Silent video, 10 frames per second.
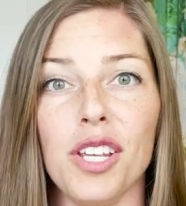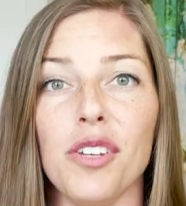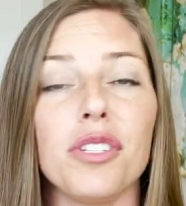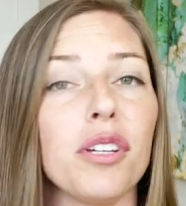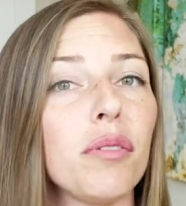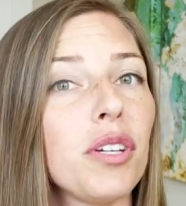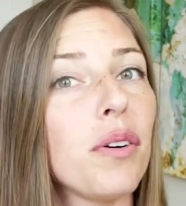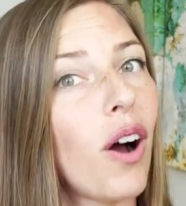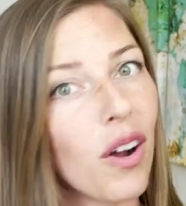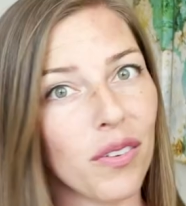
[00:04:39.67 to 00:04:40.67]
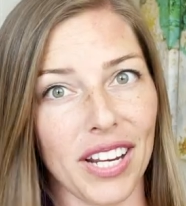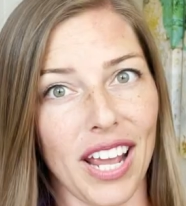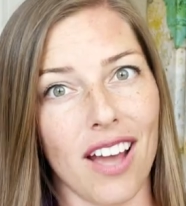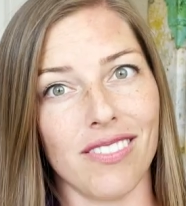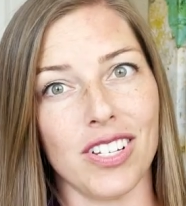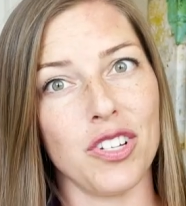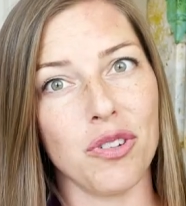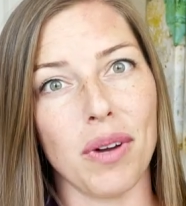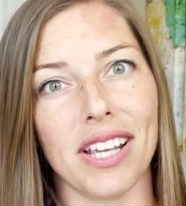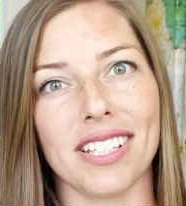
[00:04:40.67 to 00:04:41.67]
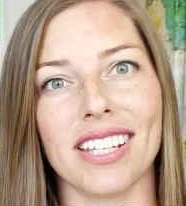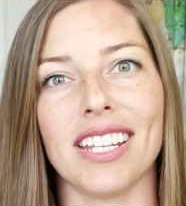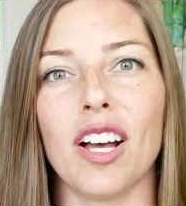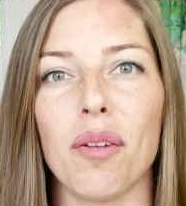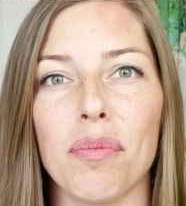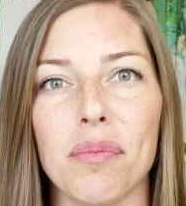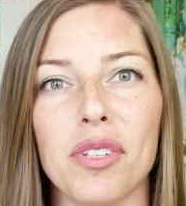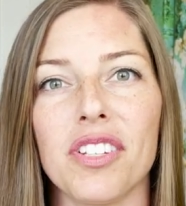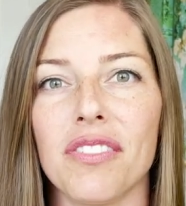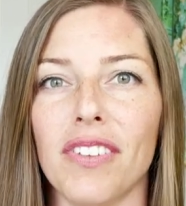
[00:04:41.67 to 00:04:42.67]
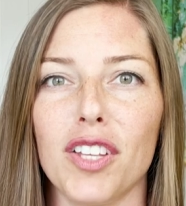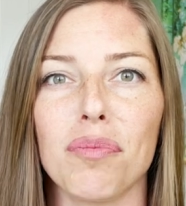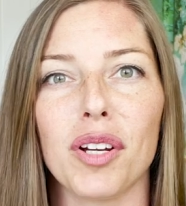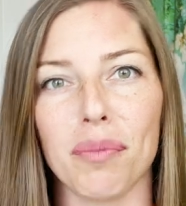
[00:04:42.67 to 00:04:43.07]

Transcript: Using what you already have in new ways can help them to develop their